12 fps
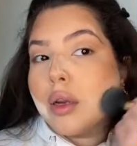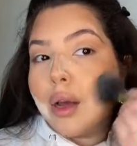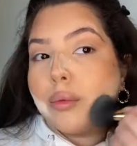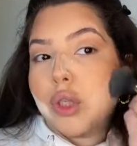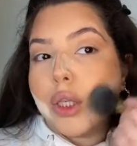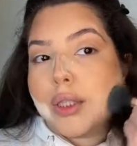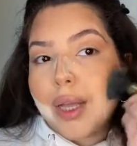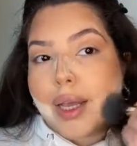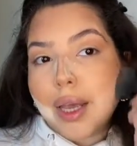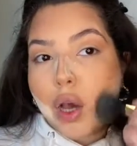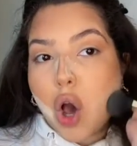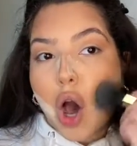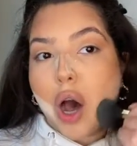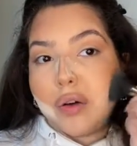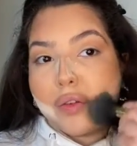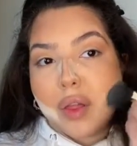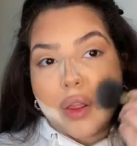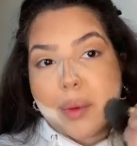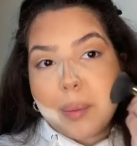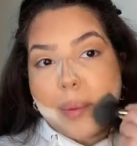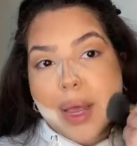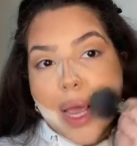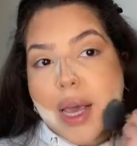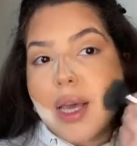I'm just taking off the
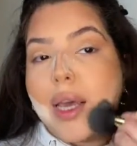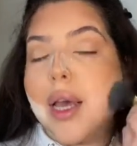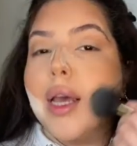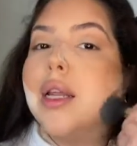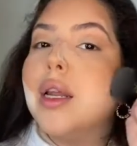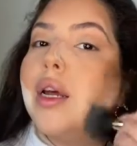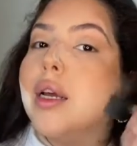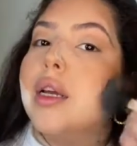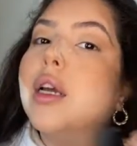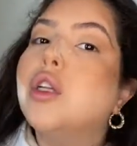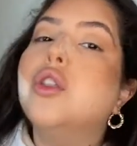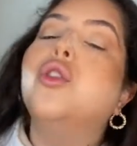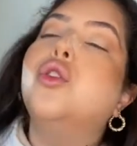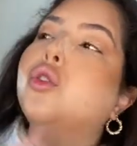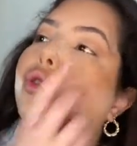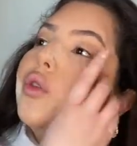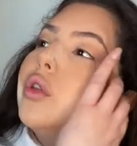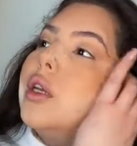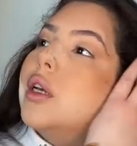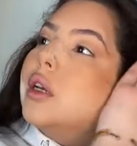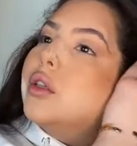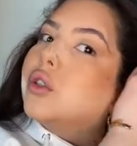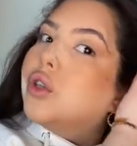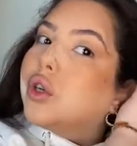bake, and I do like
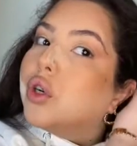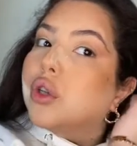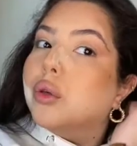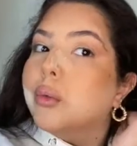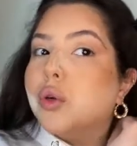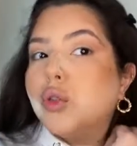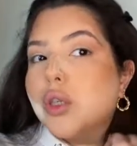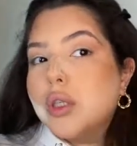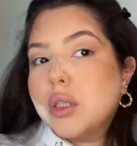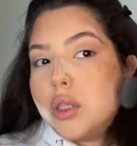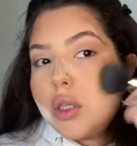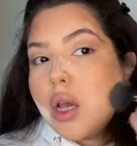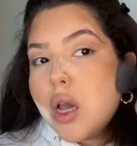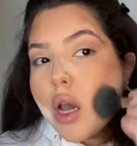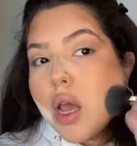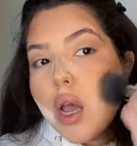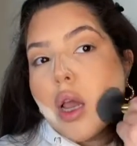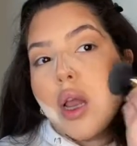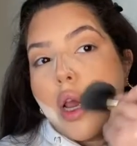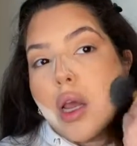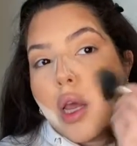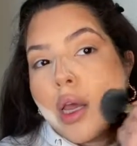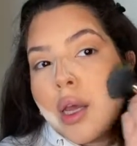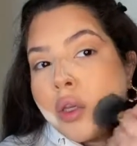circular motions
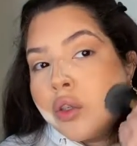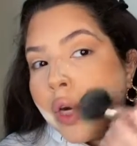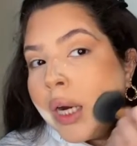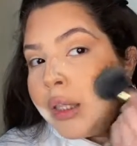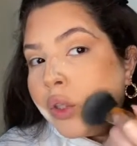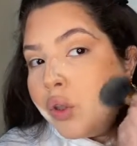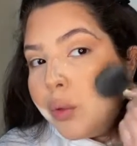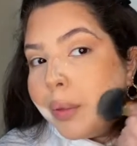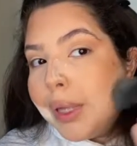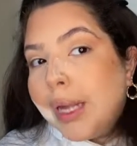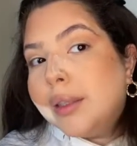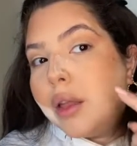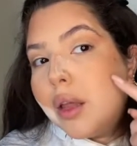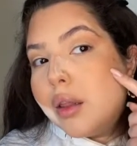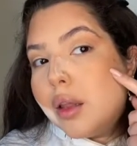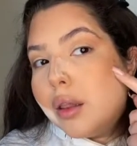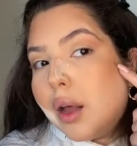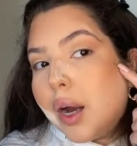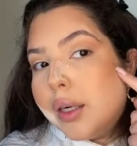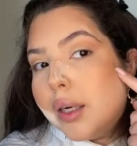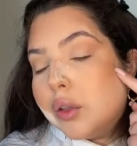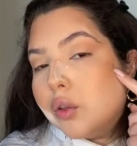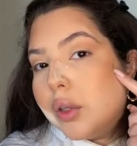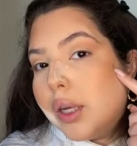and try to blend the line. I
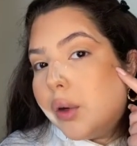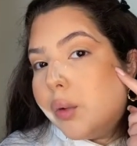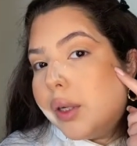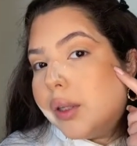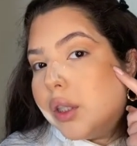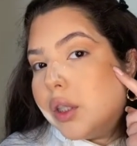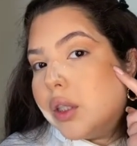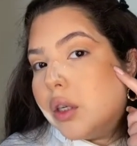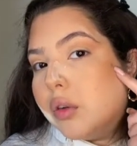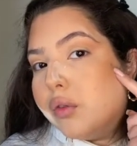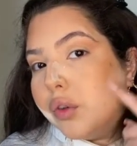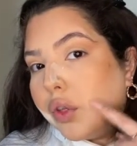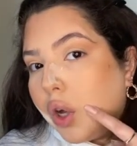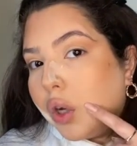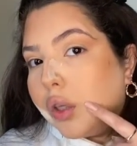don't like when there's a full-on